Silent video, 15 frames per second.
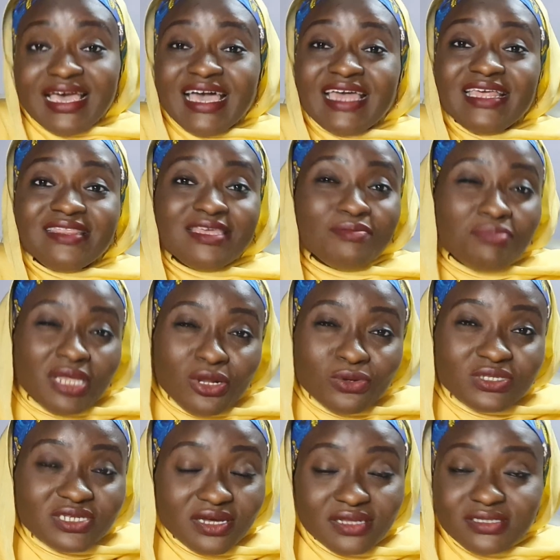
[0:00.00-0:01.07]
Anything
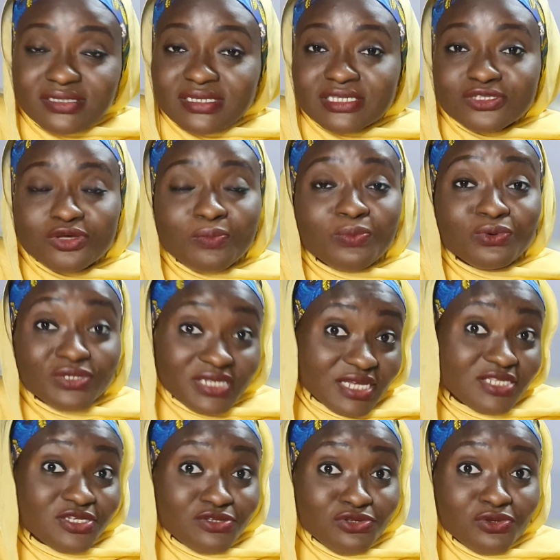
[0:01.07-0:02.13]
below 30 is not
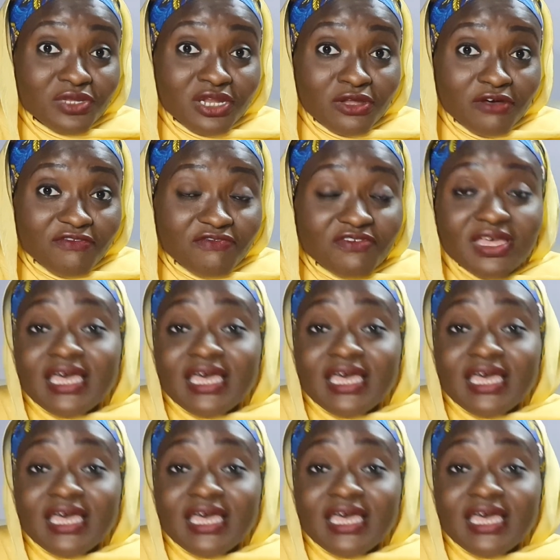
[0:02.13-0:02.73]
protecting you enough.